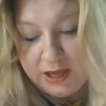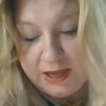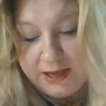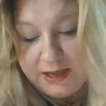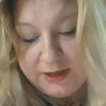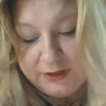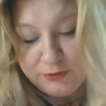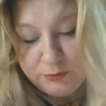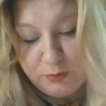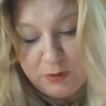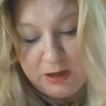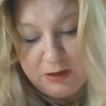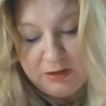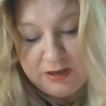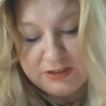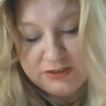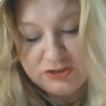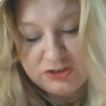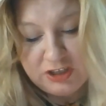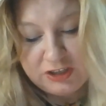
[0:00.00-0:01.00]
as well
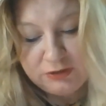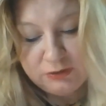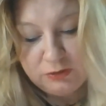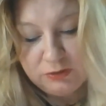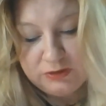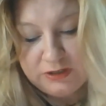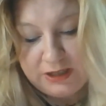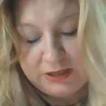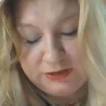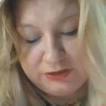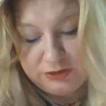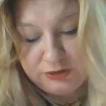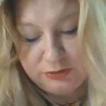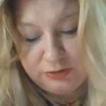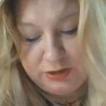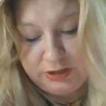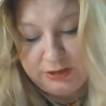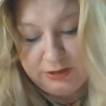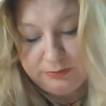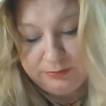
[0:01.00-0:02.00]
as general
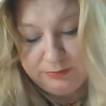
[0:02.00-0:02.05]
dentistry.